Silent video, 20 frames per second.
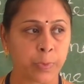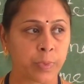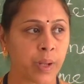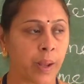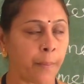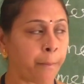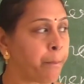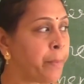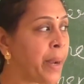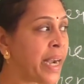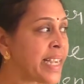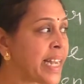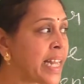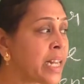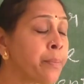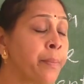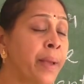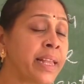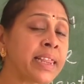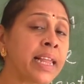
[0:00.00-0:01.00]

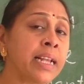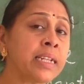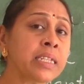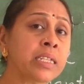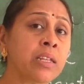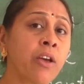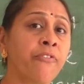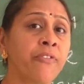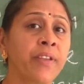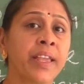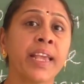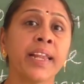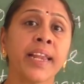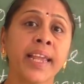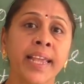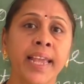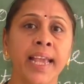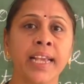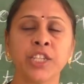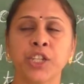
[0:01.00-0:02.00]
better methods of
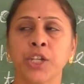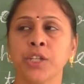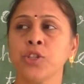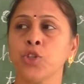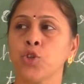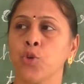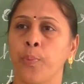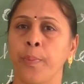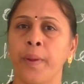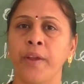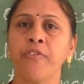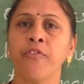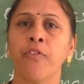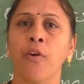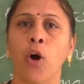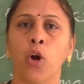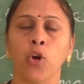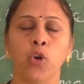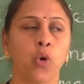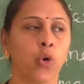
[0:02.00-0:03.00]
irrigation should be
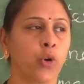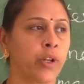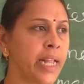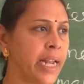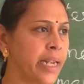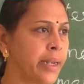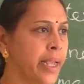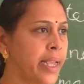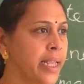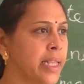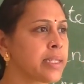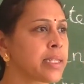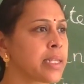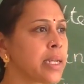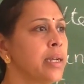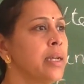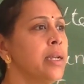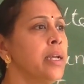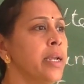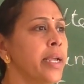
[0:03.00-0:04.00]
followed. That is,
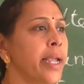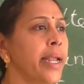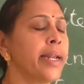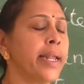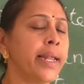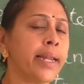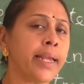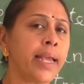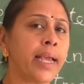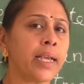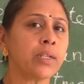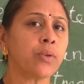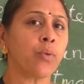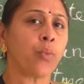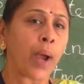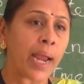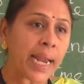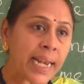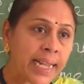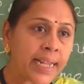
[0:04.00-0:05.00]

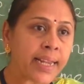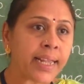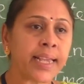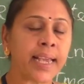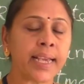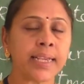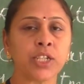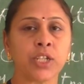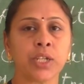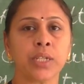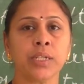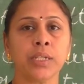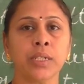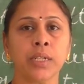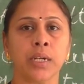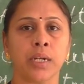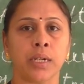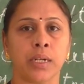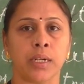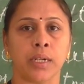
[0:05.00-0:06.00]
while
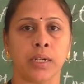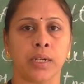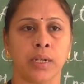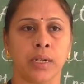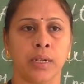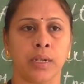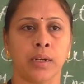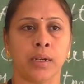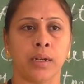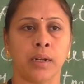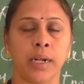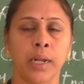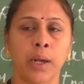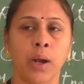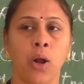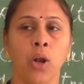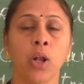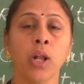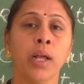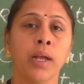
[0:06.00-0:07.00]
irrigation and
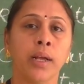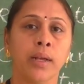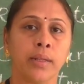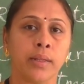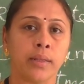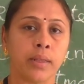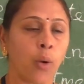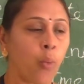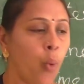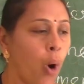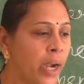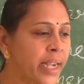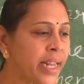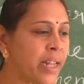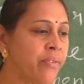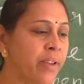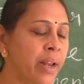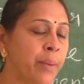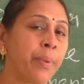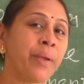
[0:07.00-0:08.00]
all, the
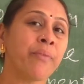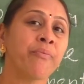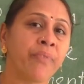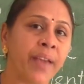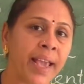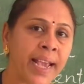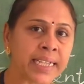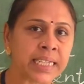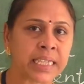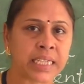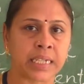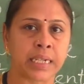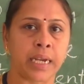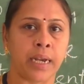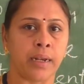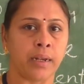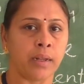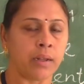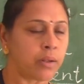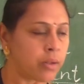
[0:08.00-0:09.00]
water will be
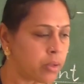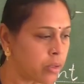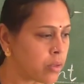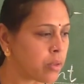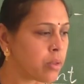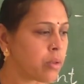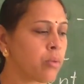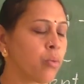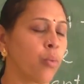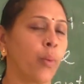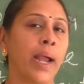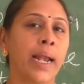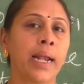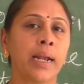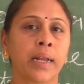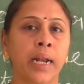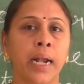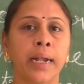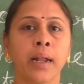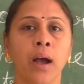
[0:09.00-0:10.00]
wasted while
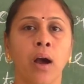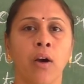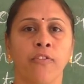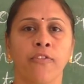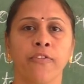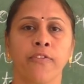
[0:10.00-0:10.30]
runoff.